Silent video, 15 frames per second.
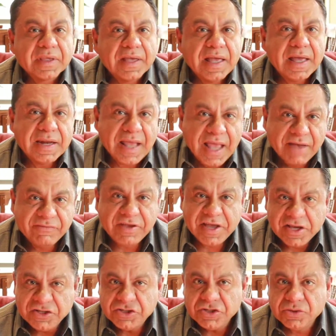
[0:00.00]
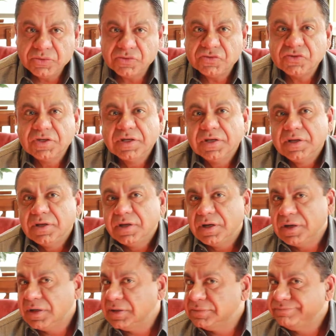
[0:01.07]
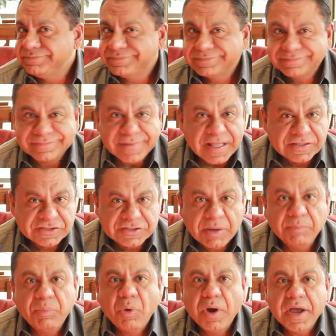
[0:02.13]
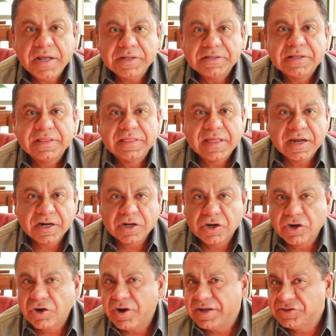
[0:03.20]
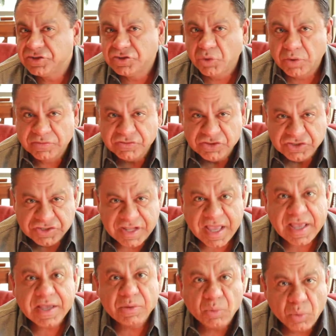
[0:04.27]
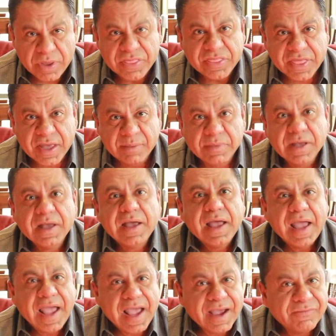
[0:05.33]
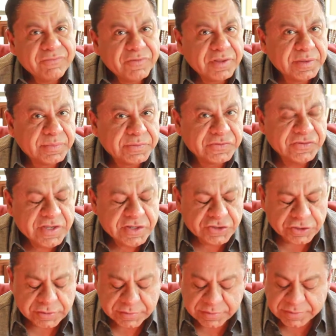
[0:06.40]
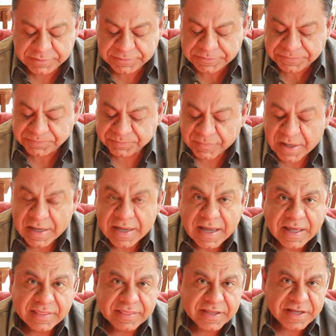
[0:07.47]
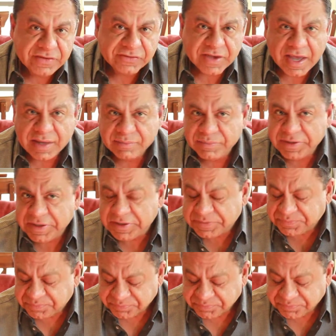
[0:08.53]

and have issues um, at some point that occur and sort of stay with them after the procedure. And these can be